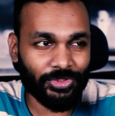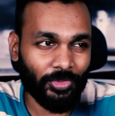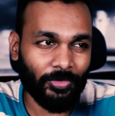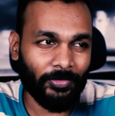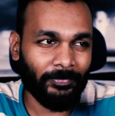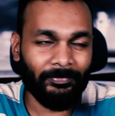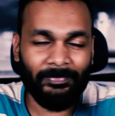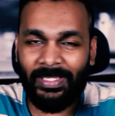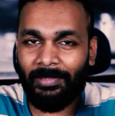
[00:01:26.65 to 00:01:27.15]

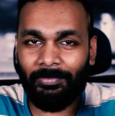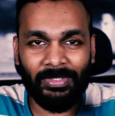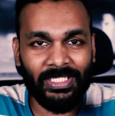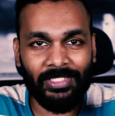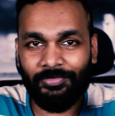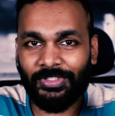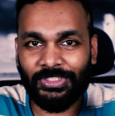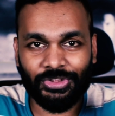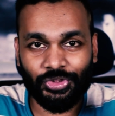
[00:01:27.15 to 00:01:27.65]
or maybe
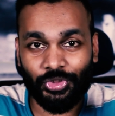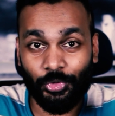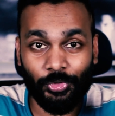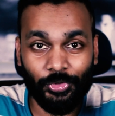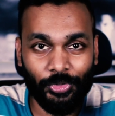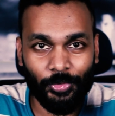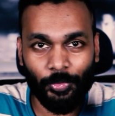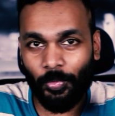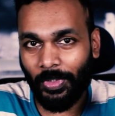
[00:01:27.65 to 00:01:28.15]
even show
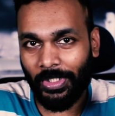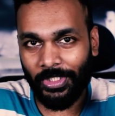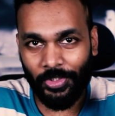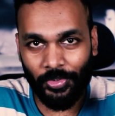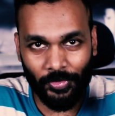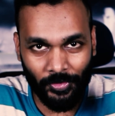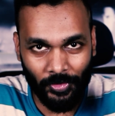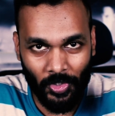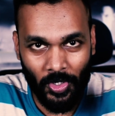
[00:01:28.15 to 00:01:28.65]
you why
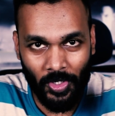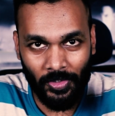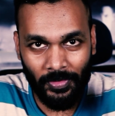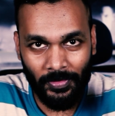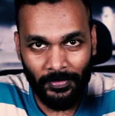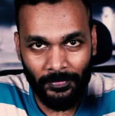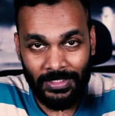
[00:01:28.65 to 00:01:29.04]
you're wrong.